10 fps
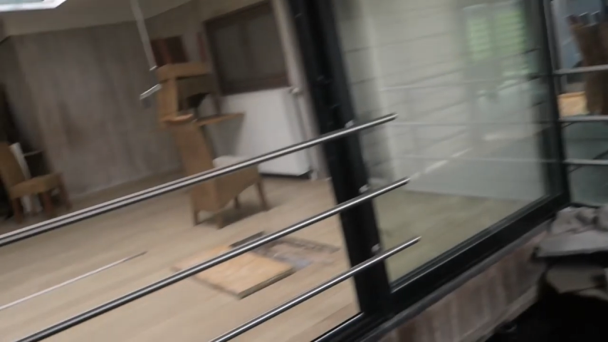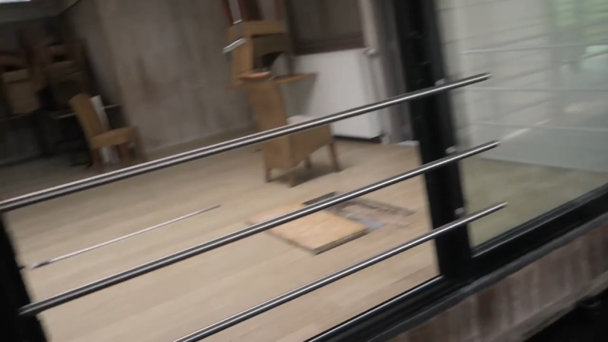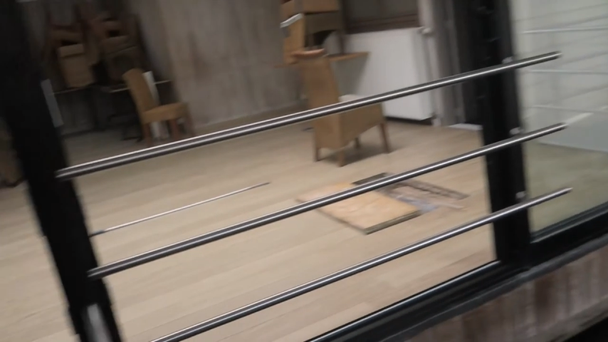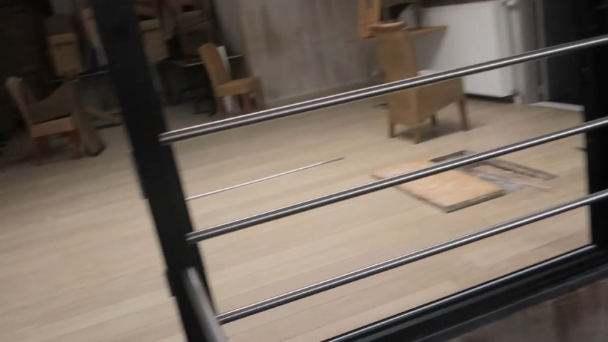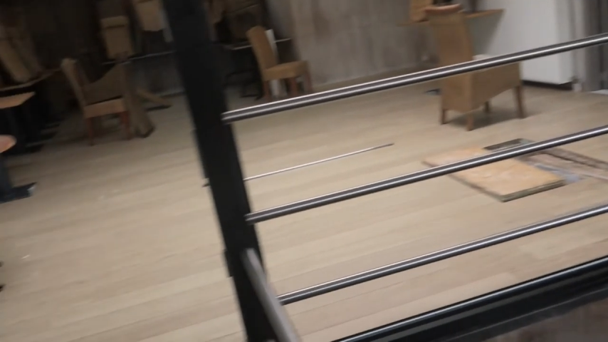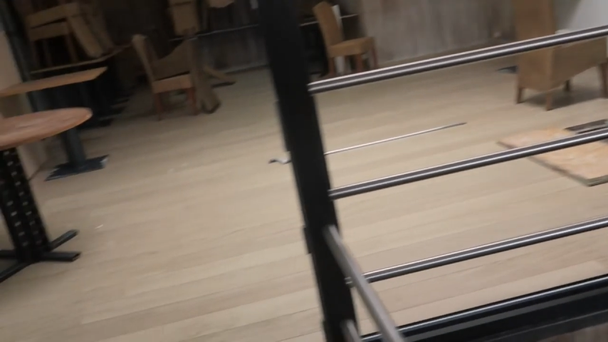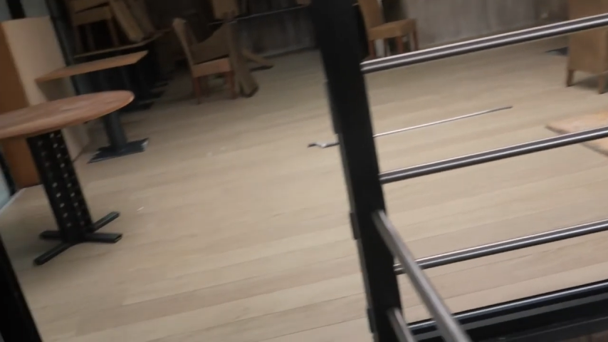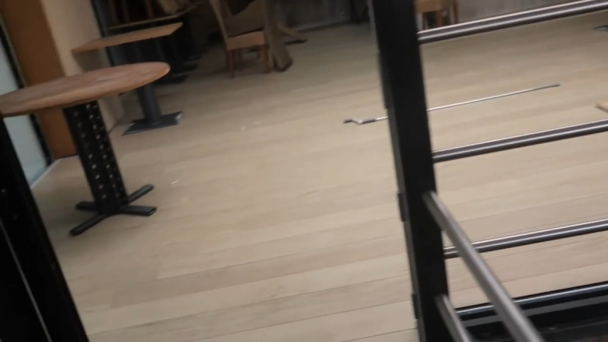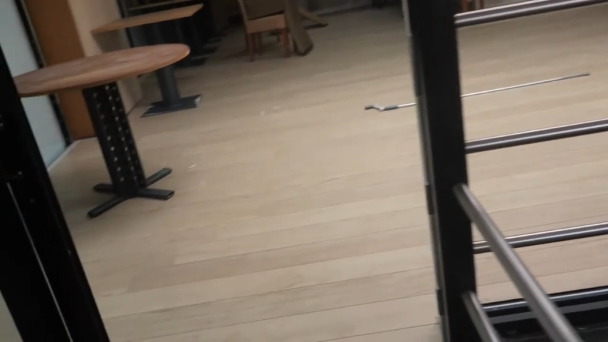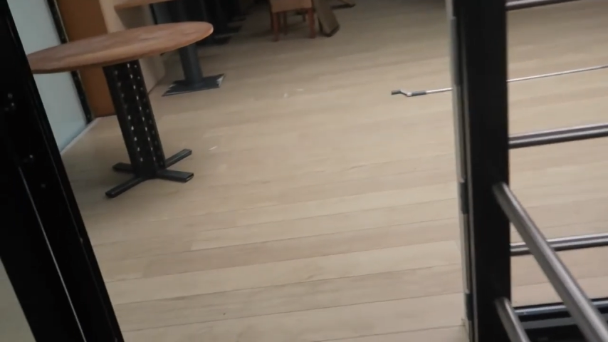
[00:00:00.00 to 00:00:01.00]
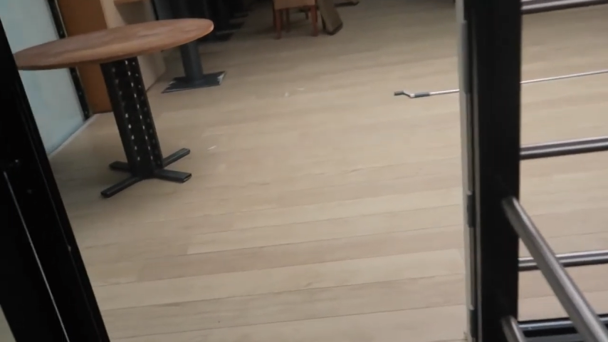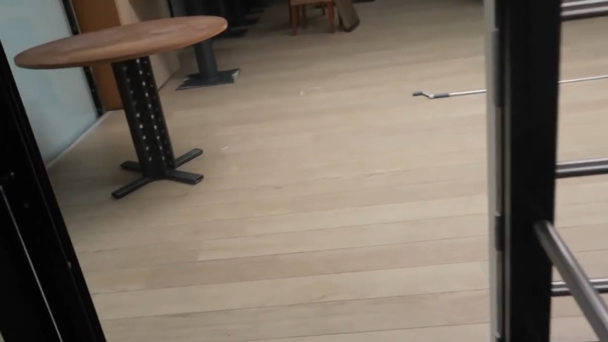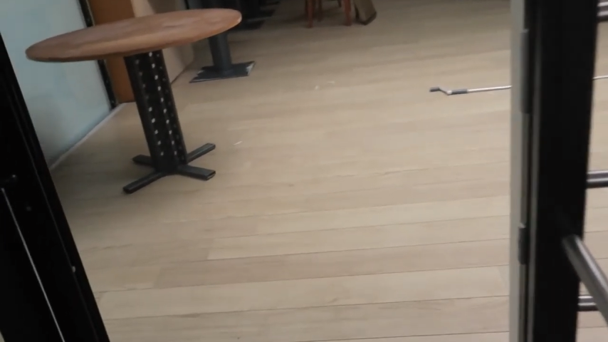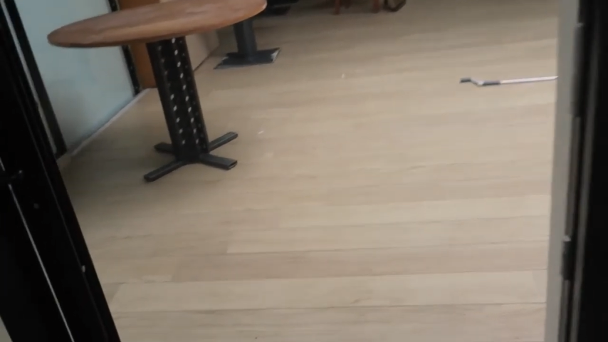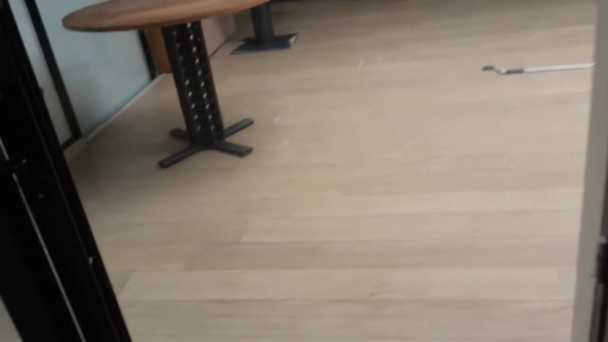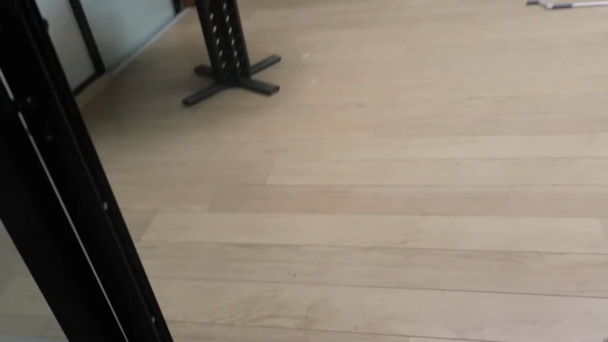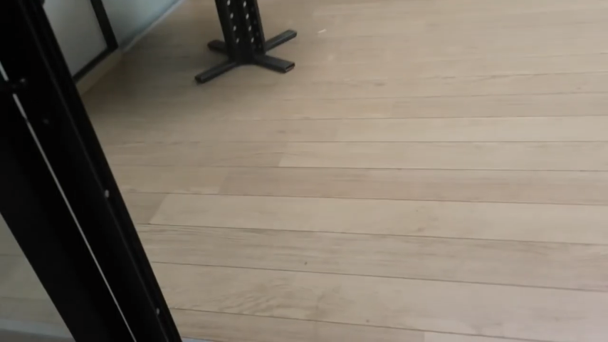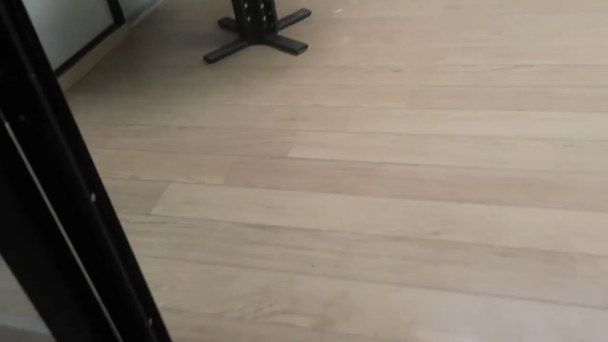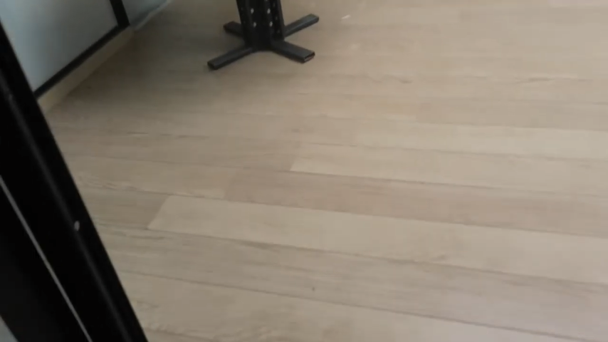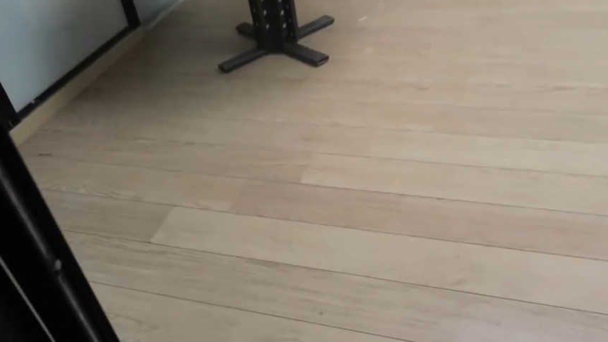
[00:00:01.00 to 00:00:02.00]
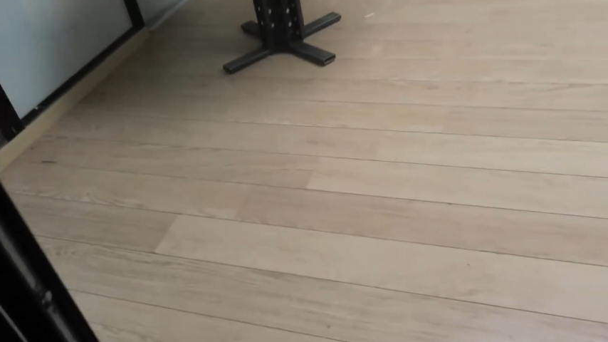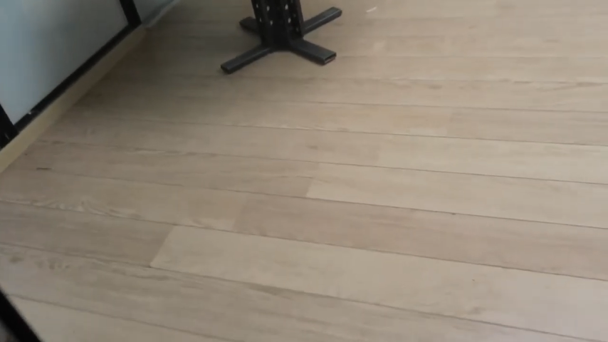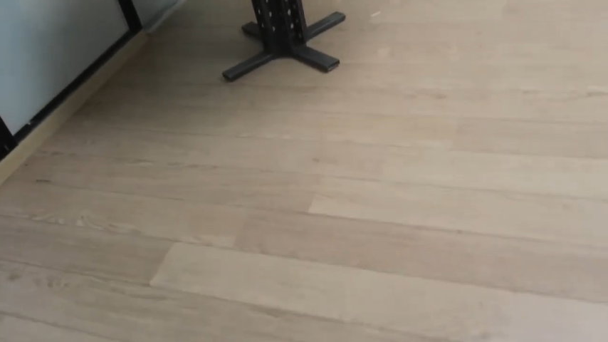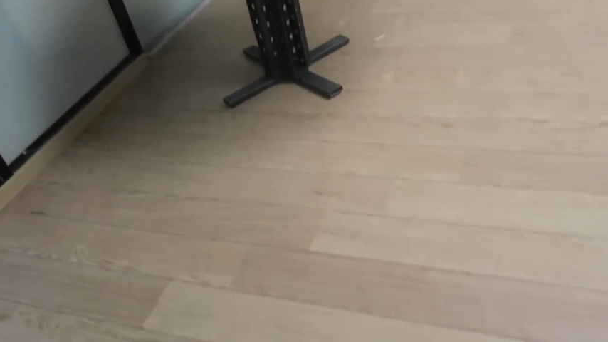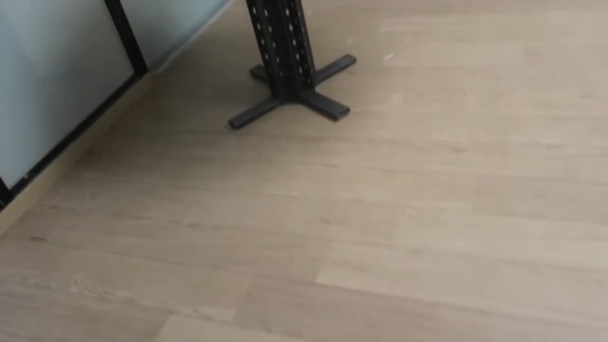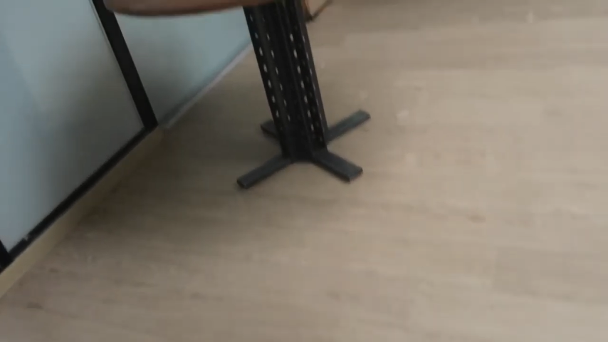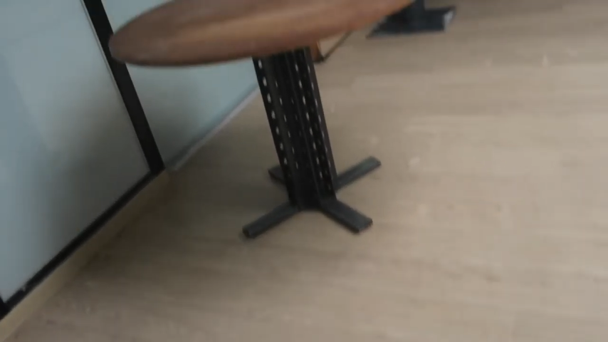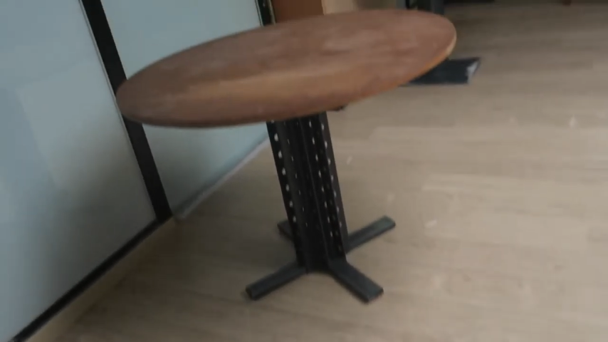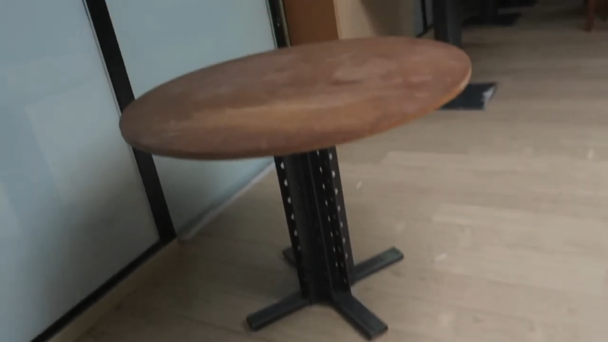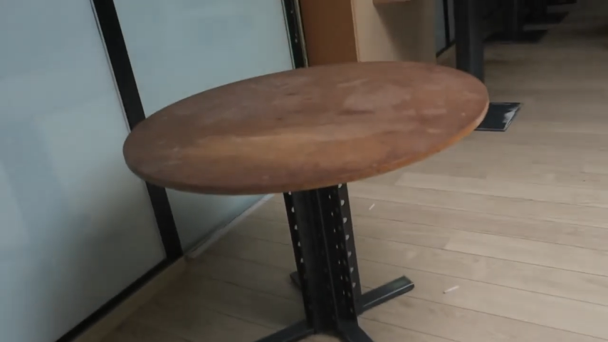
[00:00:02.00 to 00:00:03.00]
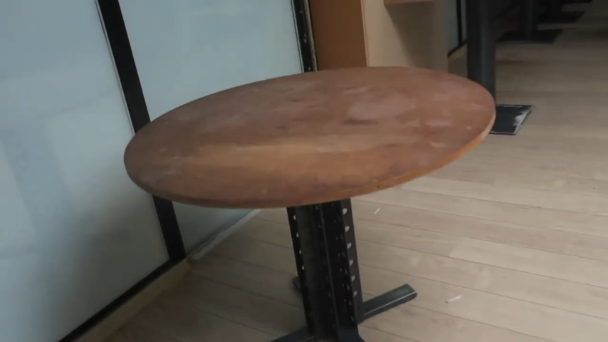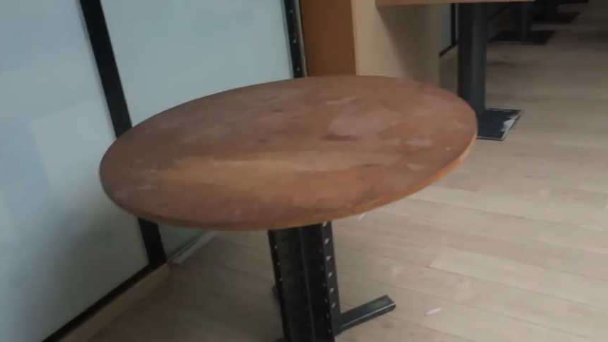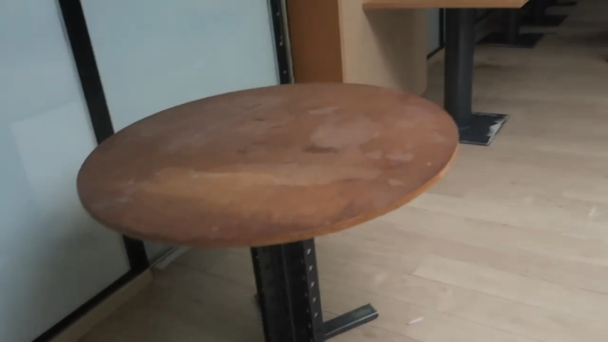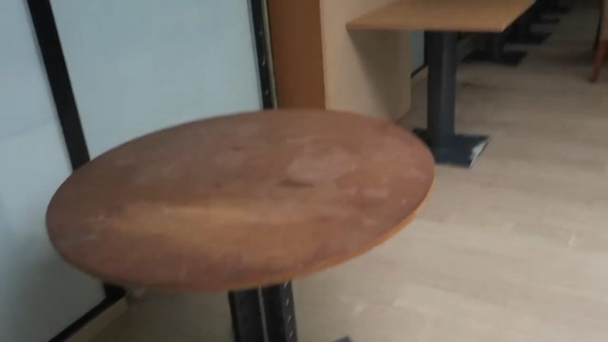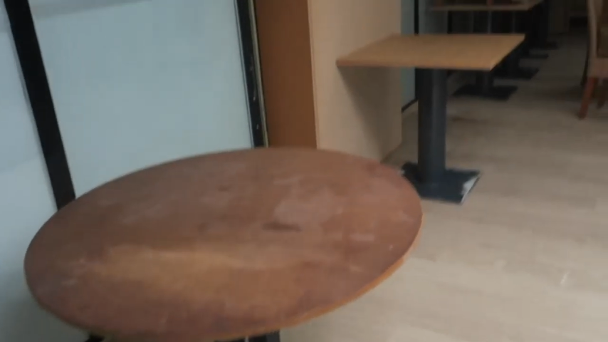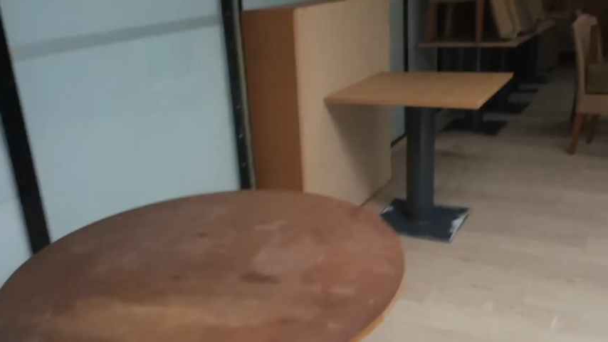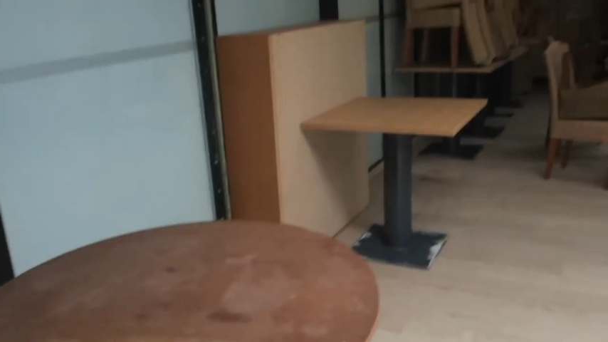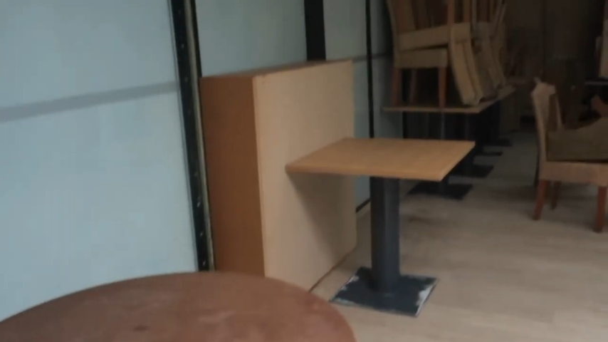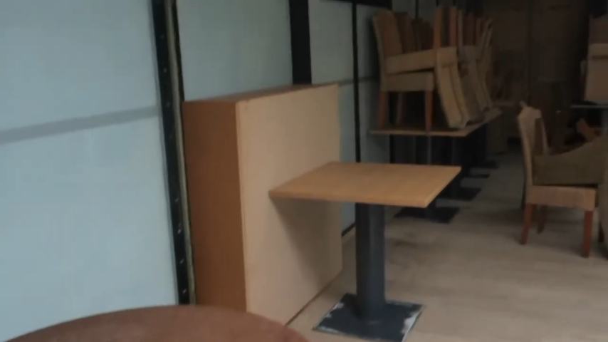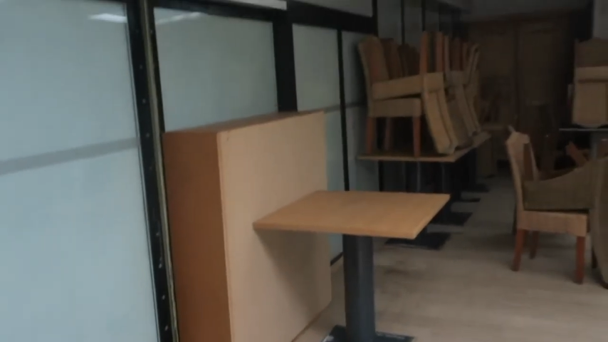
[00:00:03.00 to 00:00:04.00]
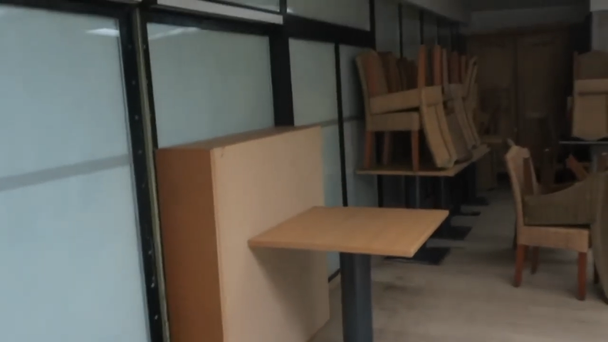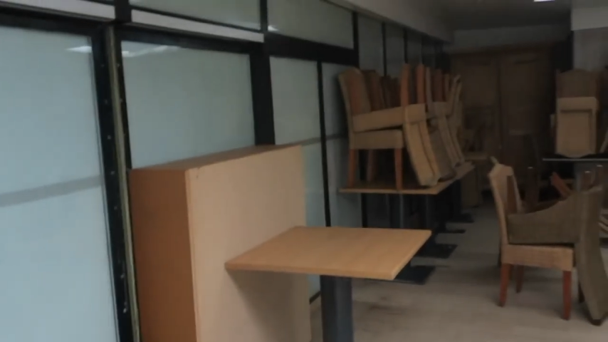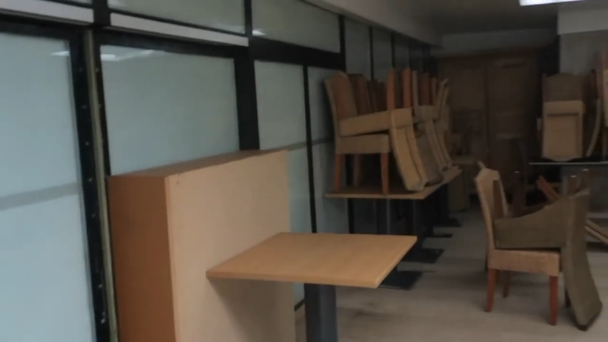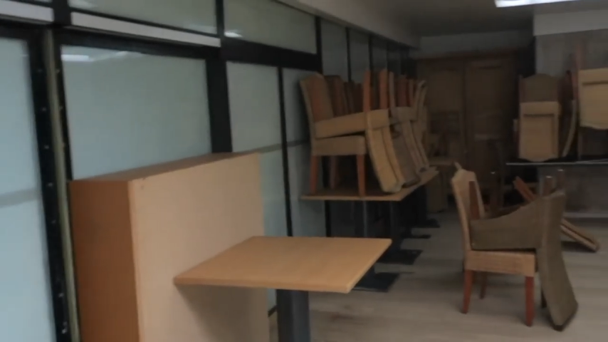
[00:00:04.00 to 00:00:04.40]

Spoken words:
(no speaker visible)